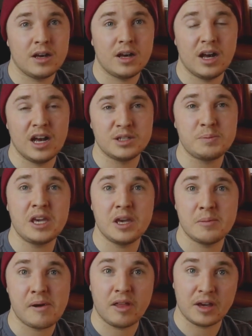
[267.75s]
speaking
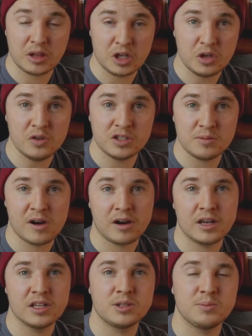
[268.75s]
about like the used
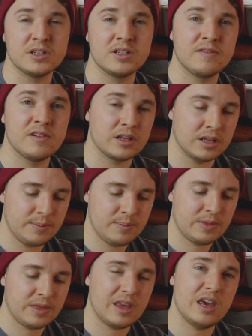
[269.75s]
market specifically,
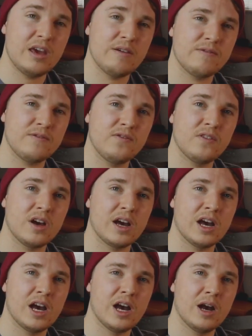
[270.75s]
if
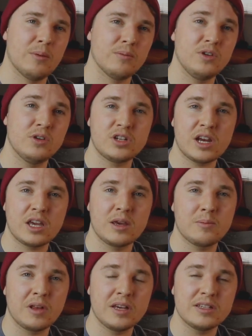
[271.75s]
you're checking
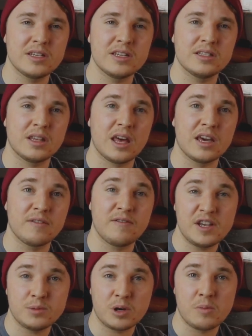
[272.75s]
places like
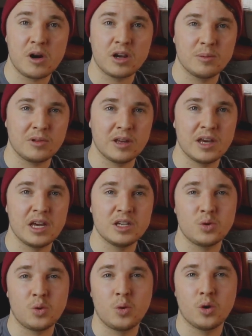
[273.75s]
Facebook
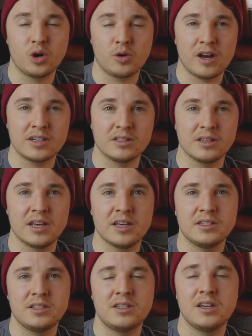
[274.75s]
Marketplace or
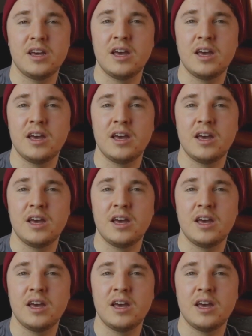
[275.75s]
Craigslist,